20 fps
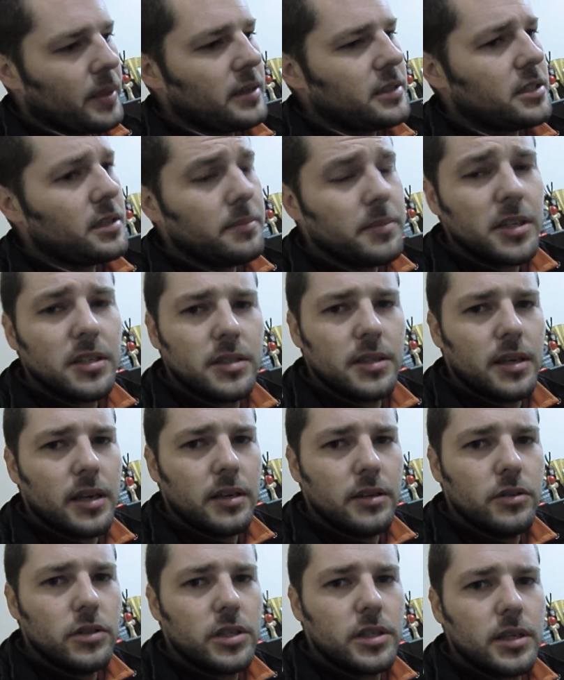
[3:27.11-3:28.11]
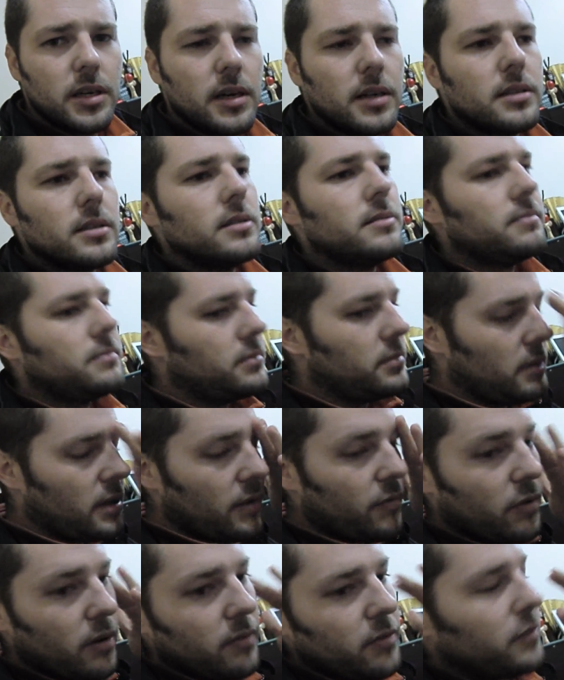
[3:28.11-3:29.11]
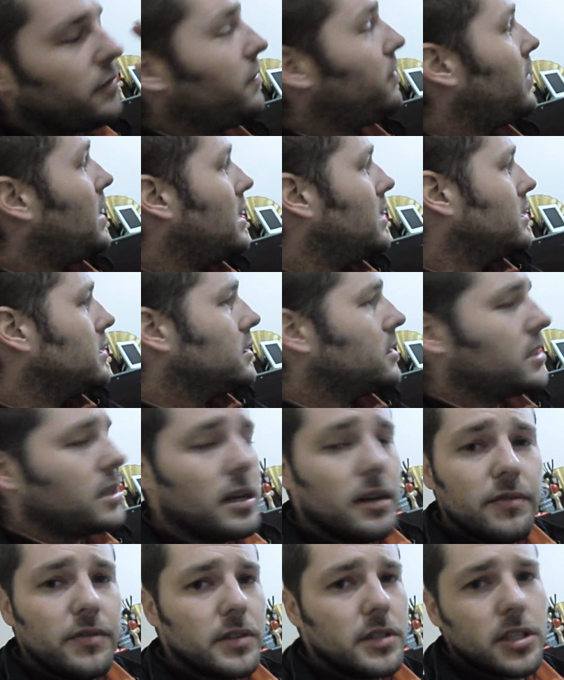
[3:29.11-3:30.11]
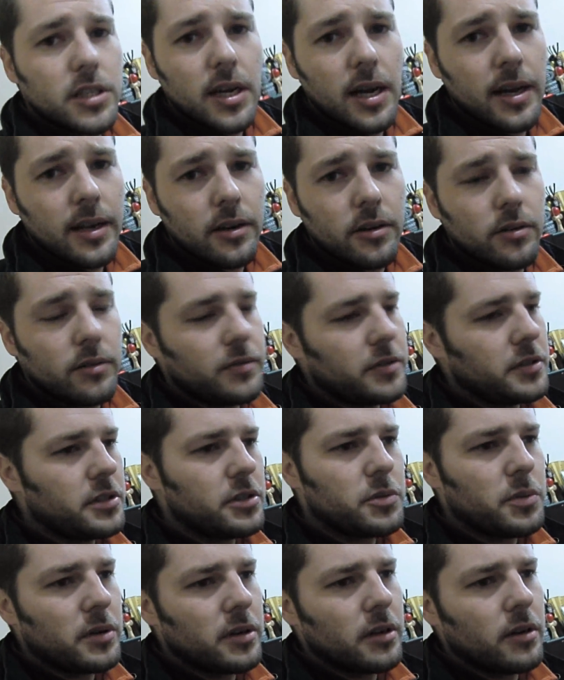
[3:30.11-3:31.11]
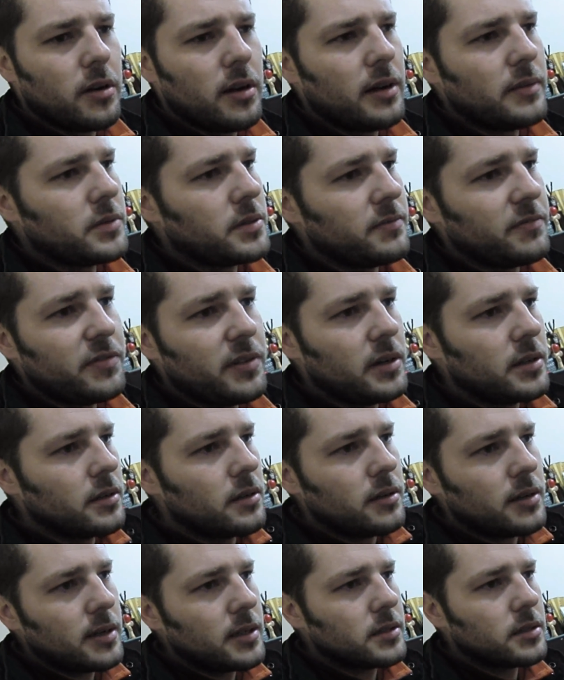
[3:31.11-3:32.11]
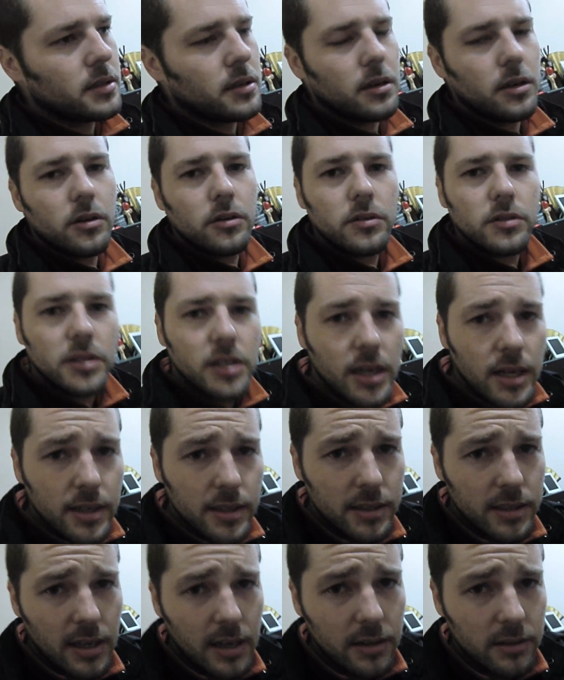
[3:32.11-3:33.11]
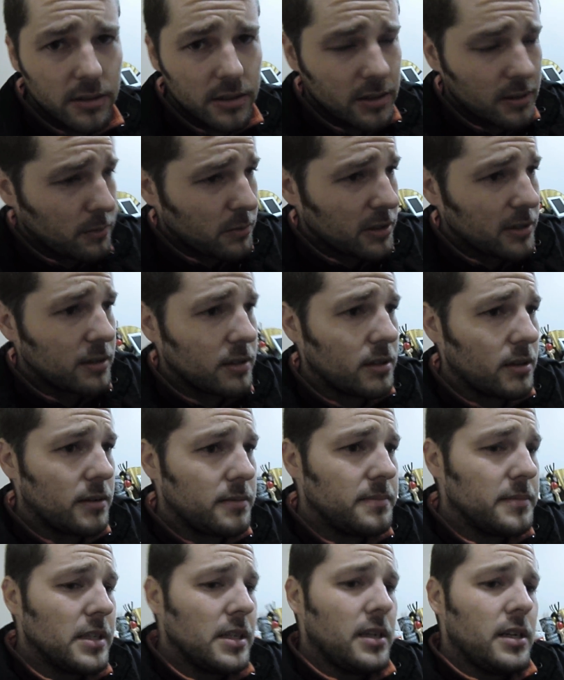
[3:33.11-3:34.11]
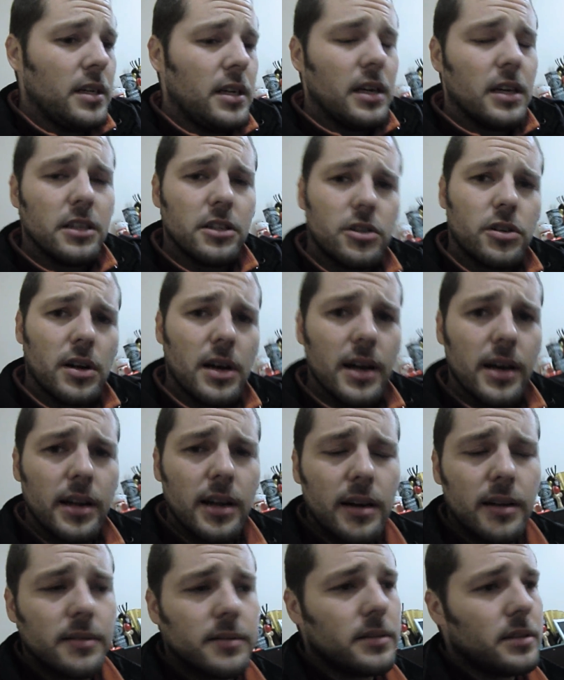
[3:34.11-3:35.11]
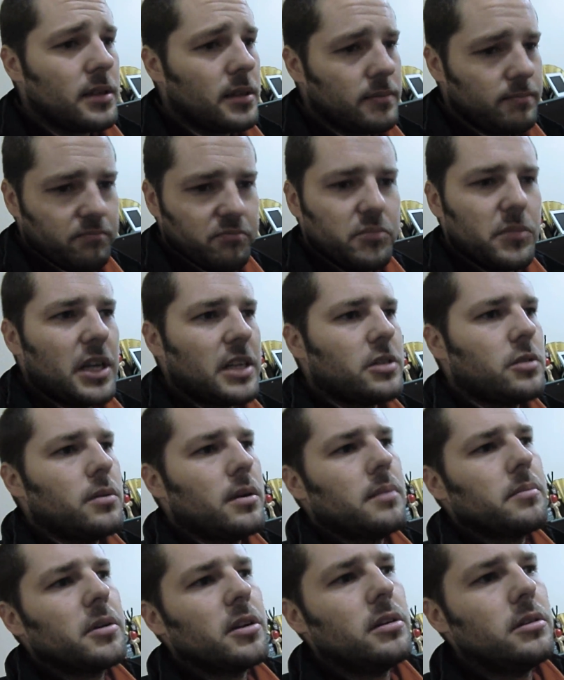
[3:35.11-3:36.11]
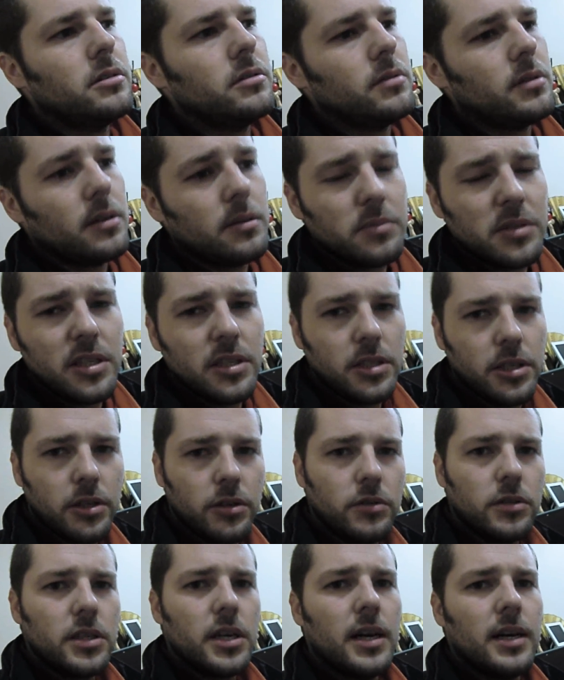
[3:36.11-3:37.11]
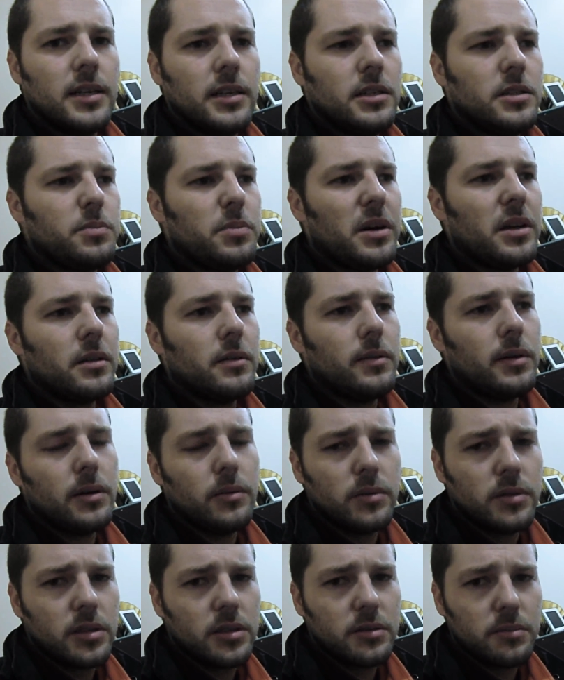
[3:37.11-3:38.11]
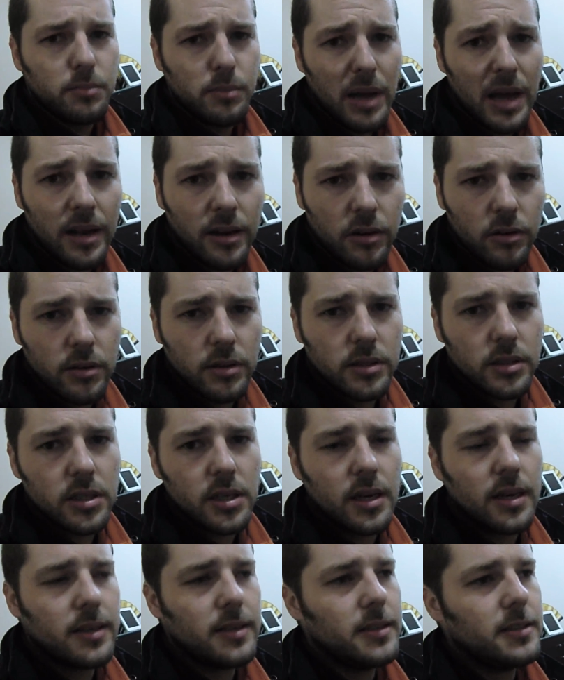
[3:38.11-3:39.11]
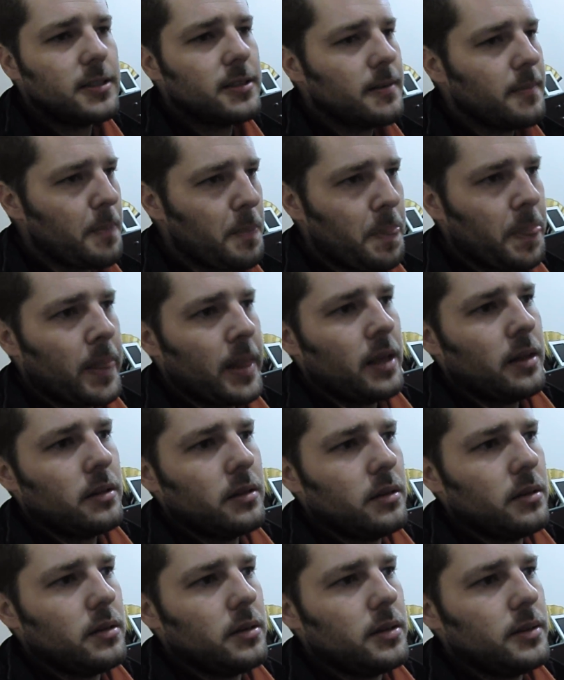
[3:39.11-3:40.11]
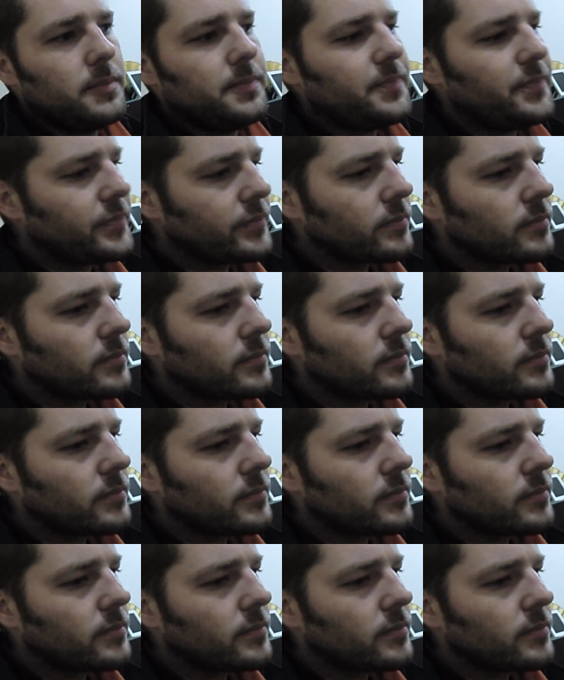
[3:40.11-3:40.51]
something to get you started. If you ever find yourself in China or if you just want to go have some fun, go down to the local Chinatown or something, you know, and try it out. That's what I'm going to do. And I'm teaching you Chinese, by the way, which is Mandarin Chinese, the